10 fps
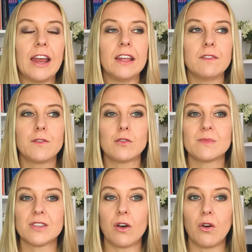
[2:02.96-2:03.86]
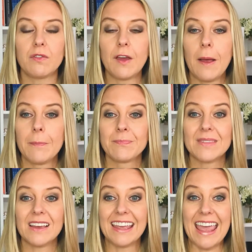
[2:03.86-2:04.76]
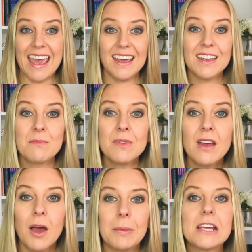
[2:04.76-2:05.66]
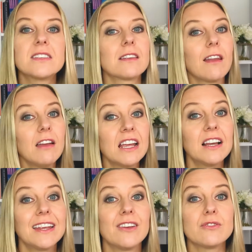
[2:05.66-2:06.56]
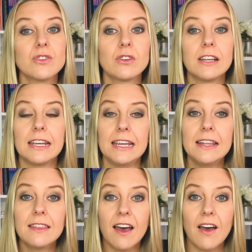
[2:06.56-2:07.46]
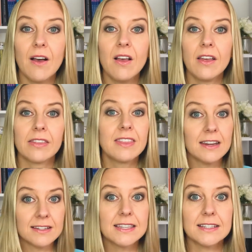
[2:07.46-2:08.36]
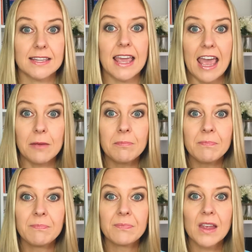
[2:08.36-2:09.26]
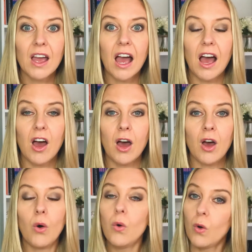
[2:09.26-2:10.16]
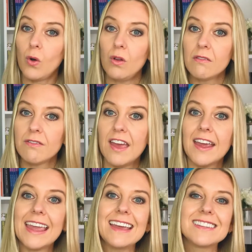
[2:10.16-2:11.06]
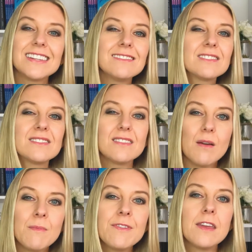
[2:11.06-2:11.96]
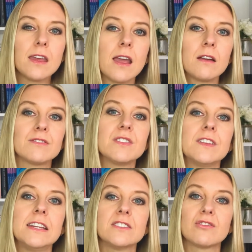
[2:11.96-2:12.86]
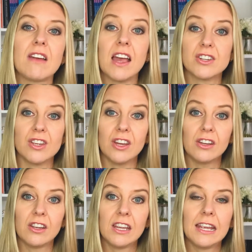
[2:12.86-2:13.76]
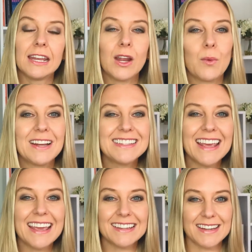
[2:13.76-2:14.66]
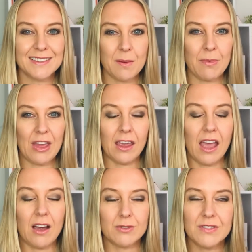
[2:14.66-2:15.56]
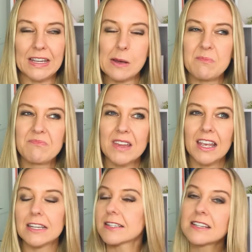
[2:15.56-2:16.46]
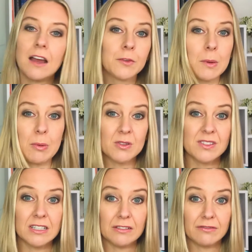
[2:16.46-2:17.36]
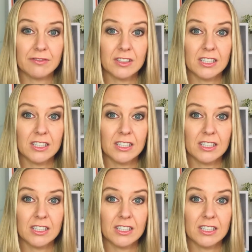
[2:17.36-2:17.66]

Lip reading: any forms of a game? Because likely your toddler either thinks it's a game or they're getting something out of an interaction. Now, when I say getting something out of it, it doesn't have to be positive.